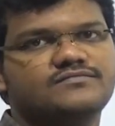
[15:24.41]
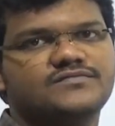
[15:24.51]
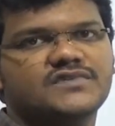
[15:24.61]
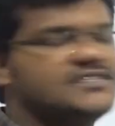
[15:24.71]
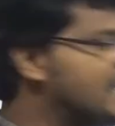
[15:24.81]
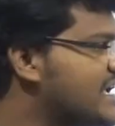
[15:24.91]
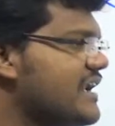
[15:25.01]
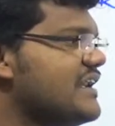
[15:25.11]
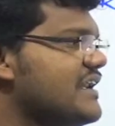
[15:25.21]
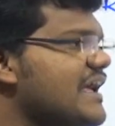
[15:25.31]

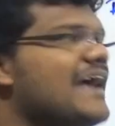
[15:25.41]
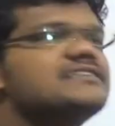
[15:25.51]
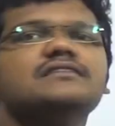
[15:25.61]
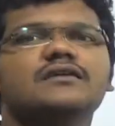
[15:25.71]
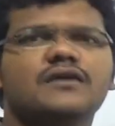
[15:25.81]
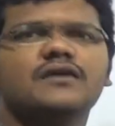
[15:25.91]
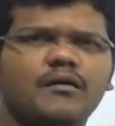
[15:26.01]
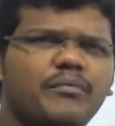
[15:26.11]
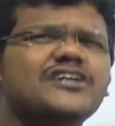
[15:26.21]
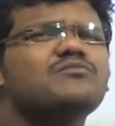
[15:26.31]
Secondary has a
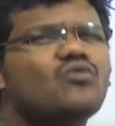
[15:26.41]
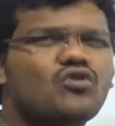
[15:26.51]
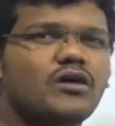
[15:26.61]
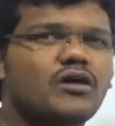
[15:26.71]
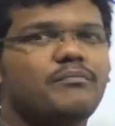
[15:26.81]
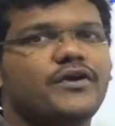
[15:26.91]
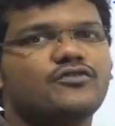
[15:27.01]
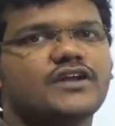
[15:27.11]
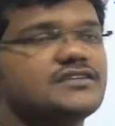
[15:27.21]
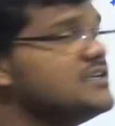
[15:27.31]
bit more compared to
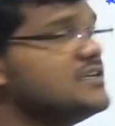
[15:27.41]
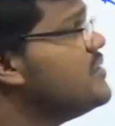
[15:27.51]
tertiary, but